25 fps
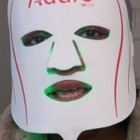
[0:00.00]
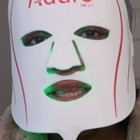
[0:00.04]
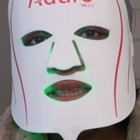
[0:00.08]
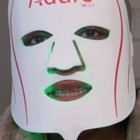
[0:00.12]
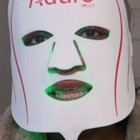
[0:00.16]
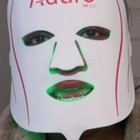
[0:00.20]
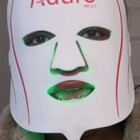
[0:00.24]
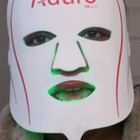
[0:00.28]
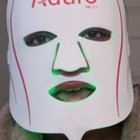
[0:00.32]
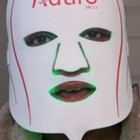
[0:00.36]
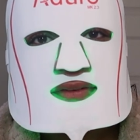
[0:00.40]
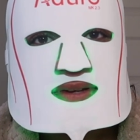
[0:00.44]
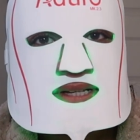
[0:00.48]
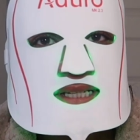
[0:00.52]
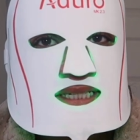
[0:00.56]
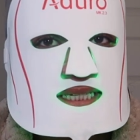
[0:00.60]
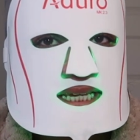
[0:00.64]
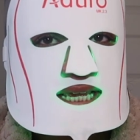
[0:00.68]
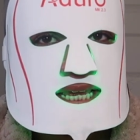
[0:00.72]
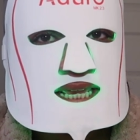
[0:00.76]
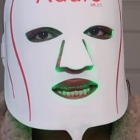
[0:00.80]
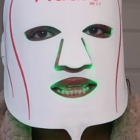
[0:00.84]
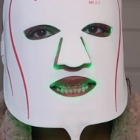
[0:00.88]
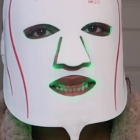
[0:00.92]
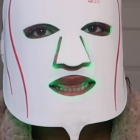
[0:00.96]
They have a
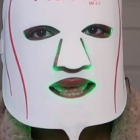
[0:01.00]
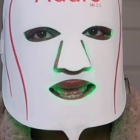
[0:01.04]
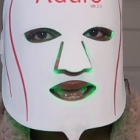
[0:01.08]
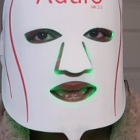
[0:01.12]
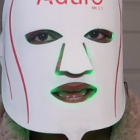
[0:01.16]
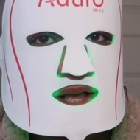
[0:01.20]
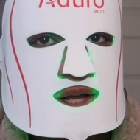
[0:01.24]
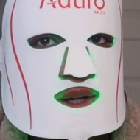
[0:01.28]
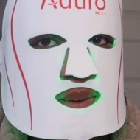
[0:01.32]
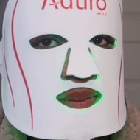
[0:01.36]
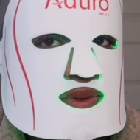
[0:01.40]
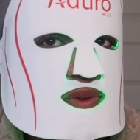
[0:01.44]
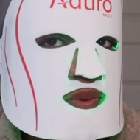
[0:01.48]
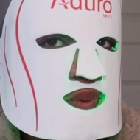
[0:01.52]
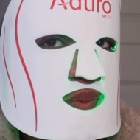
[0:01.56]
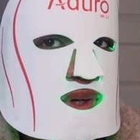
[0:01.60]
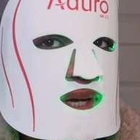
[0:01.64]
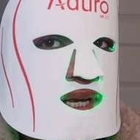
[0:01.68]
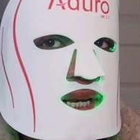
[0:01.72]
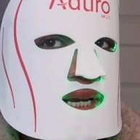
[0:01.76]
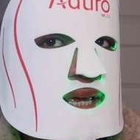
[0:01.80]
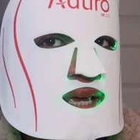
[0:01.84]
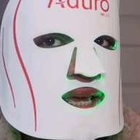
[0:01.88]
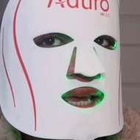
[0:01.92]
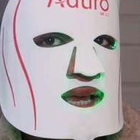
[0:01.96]
setting that helps
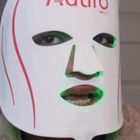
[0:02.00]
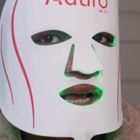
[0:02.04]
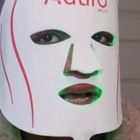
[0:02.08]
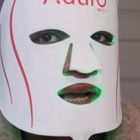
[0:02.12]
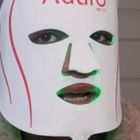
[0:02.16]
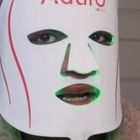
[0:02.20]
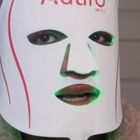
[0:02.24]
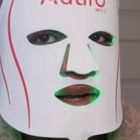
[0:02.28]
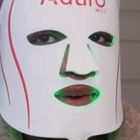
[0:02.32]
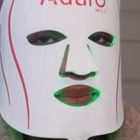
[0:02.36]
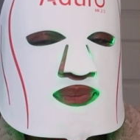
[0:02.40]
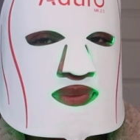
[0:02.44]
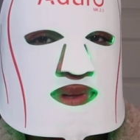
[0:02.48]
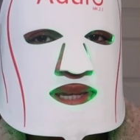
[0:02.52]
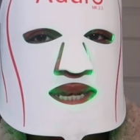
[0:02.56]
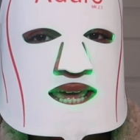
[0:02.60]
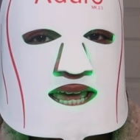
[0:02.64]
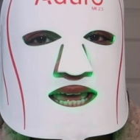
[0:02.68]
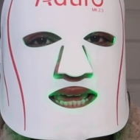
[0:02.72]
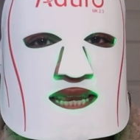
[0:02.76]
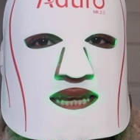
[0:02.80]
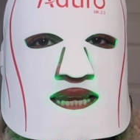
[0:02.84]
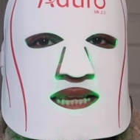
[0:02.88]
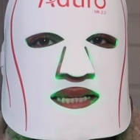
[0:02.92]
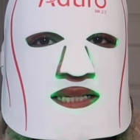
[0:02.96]
with
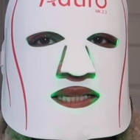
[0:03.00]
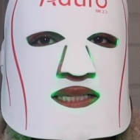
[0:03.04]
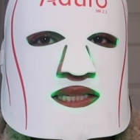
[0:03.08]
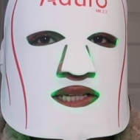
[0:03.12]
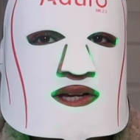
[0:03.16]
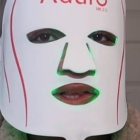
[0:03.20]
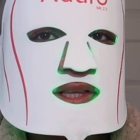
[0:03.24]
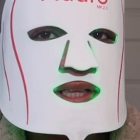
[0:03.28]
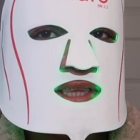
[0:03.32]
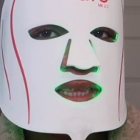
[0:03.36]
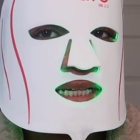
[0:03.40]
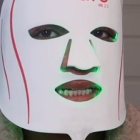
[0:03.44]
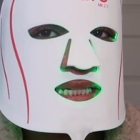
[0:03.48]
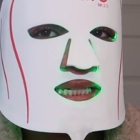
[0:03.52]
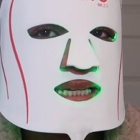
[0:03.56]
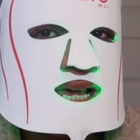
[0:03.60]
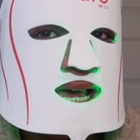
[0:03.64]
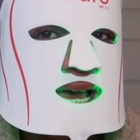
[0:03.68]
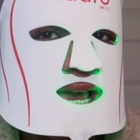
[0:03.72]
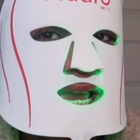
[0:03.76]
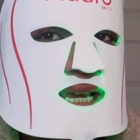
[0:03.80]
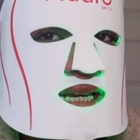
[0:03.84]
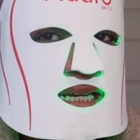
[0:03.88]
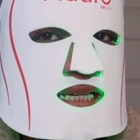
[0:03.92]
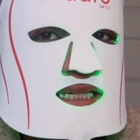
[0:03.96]
not necessarily the
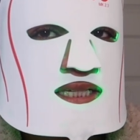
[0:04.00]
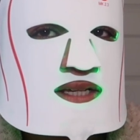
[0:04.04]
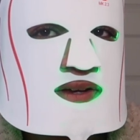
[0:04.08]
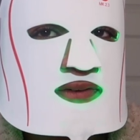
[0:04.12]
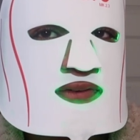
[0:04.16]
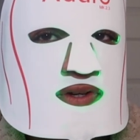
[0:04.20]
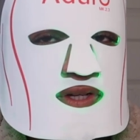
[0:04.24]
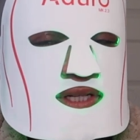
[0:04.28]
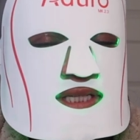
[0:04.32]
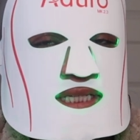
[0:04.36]
tightness of your